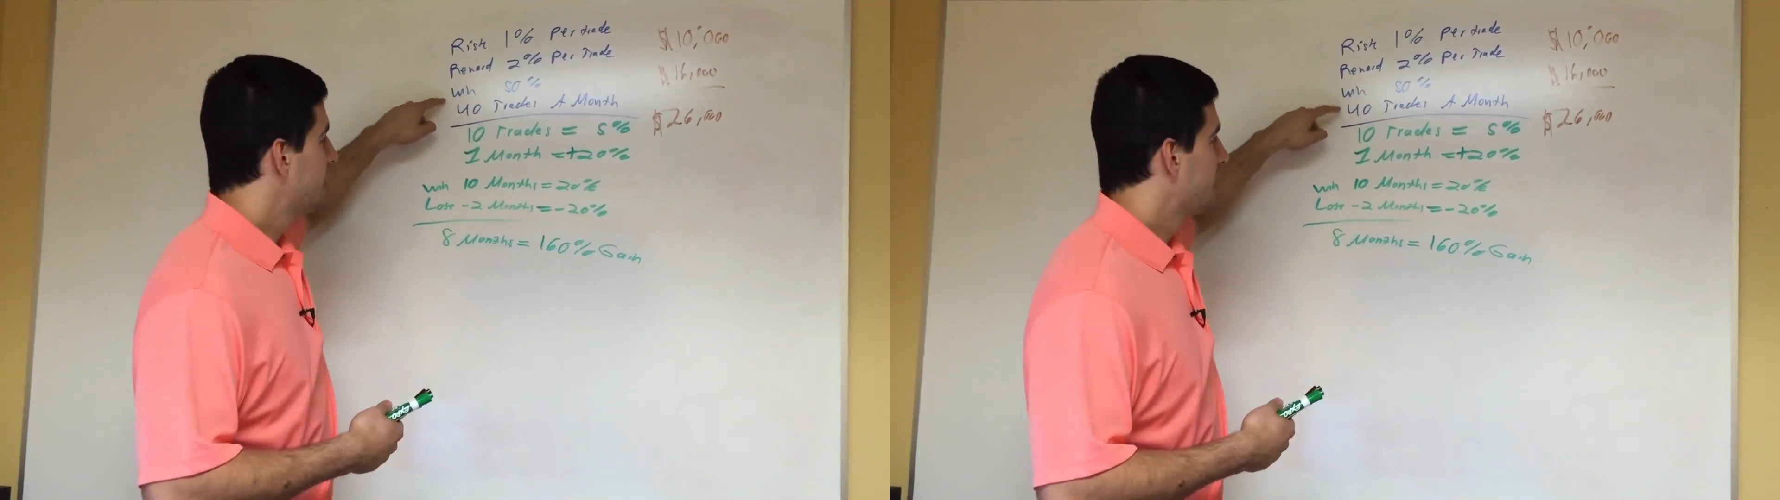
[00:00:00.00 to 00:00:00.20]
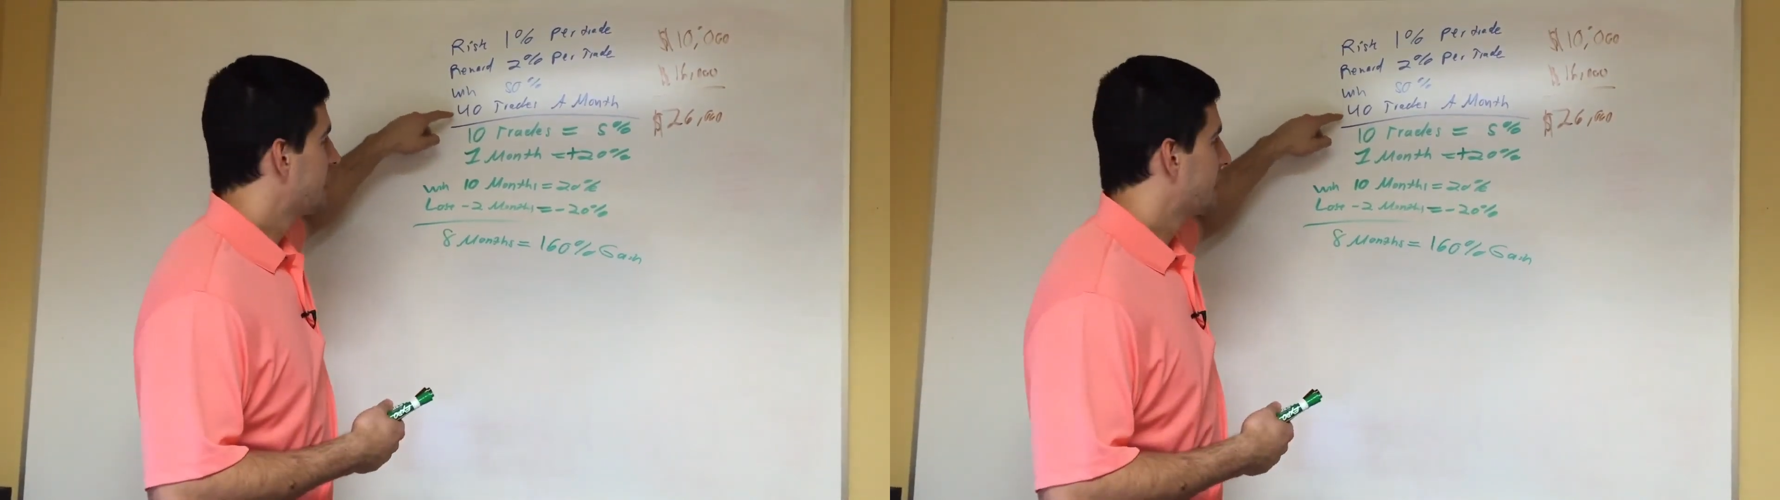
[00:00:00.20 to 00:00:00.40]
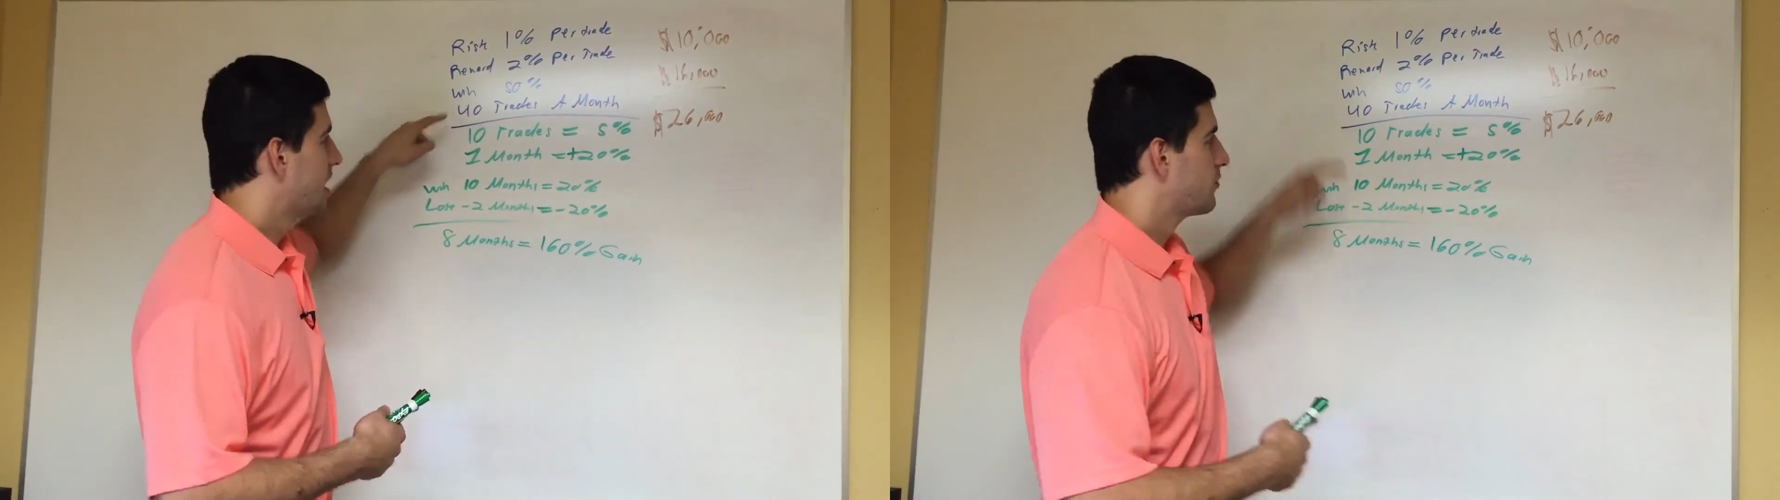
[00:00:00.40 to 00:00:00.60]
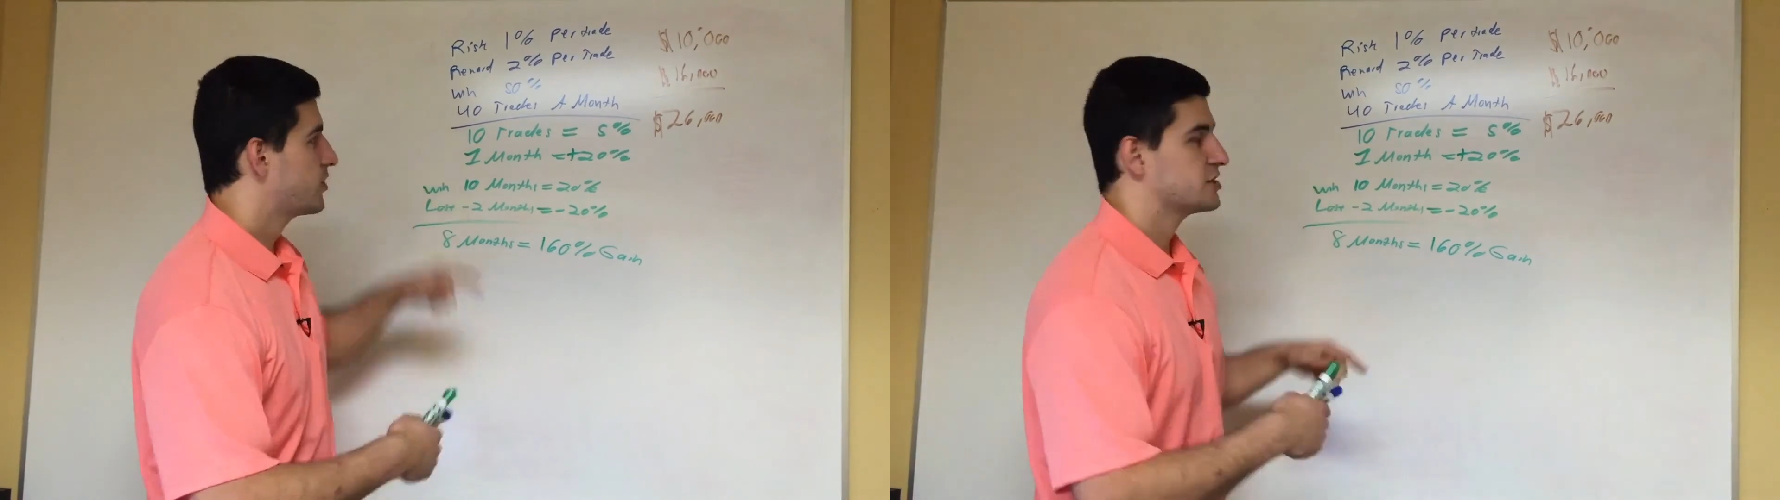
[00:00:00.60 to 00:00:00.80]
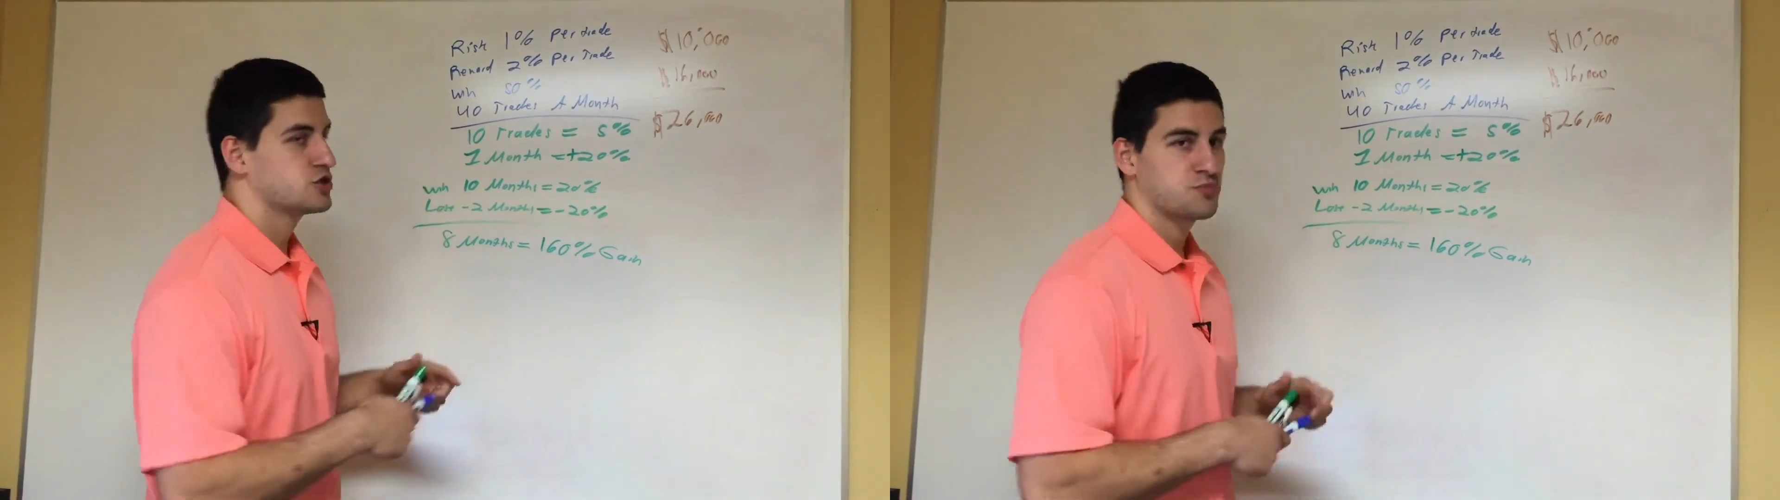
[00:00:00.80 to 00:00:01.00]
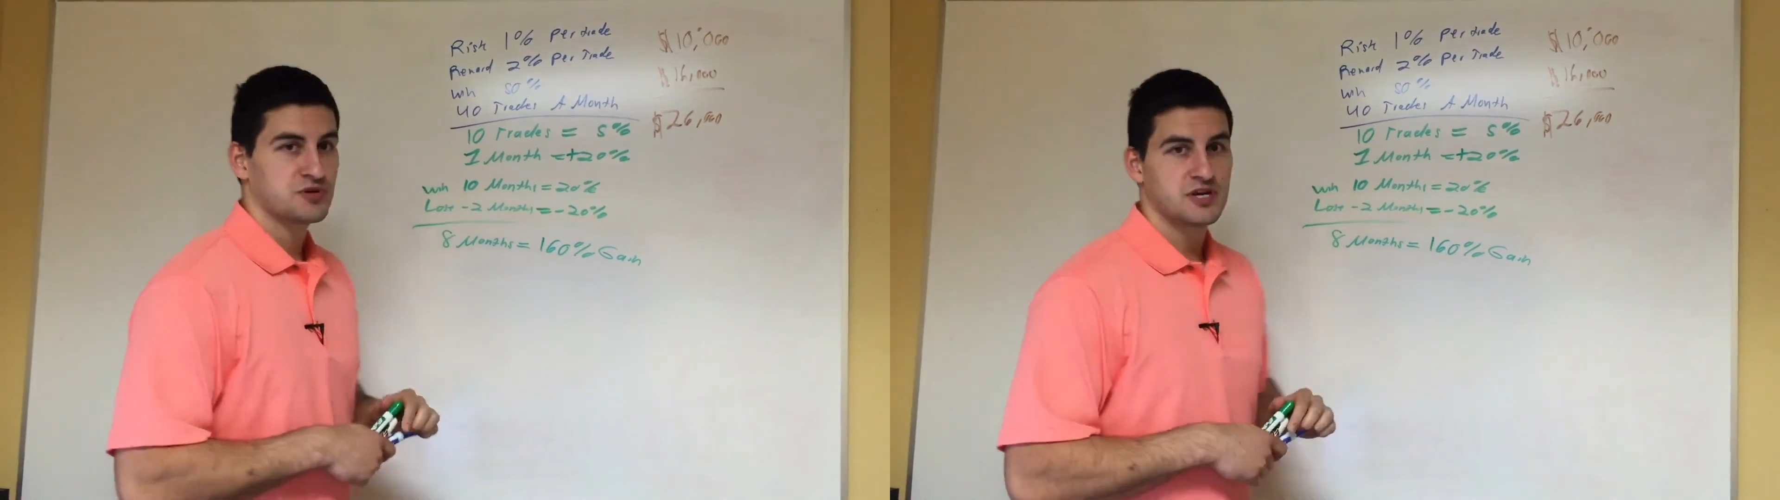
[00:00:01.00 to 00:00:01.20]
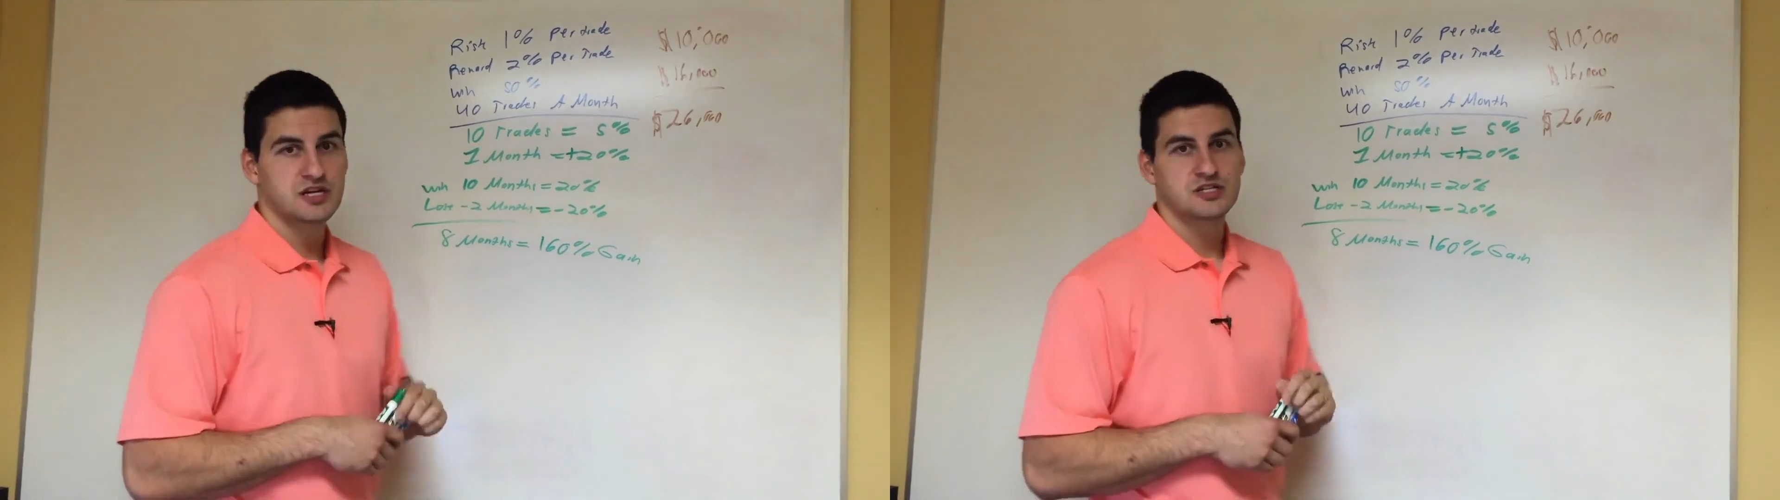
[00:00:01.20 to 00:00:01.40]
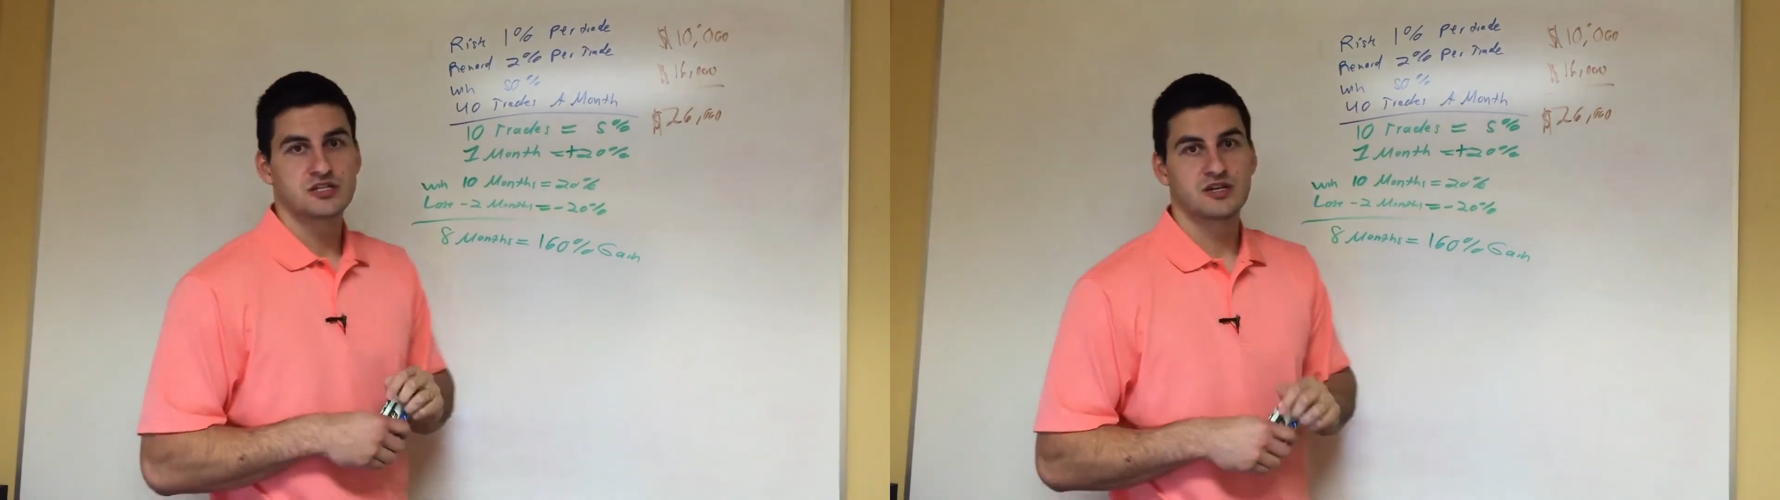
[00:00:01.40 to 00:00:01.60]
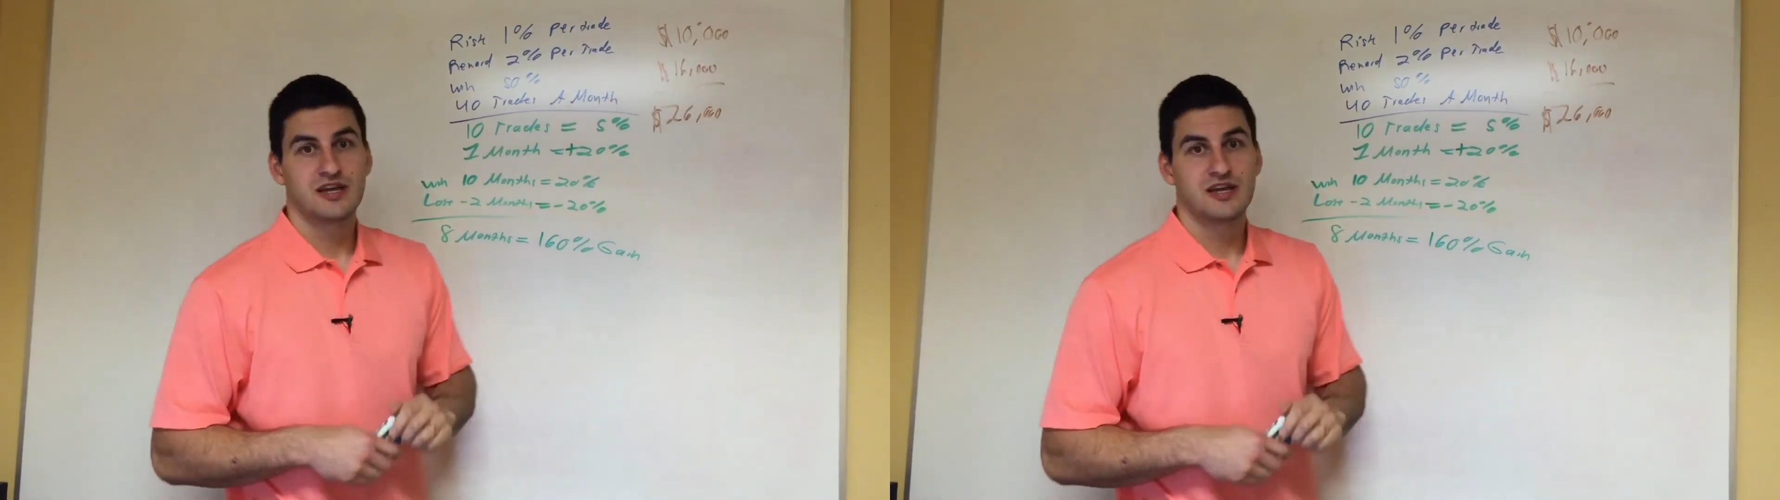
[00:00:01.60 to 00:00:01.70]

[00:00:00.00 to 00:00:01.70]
and what is your production.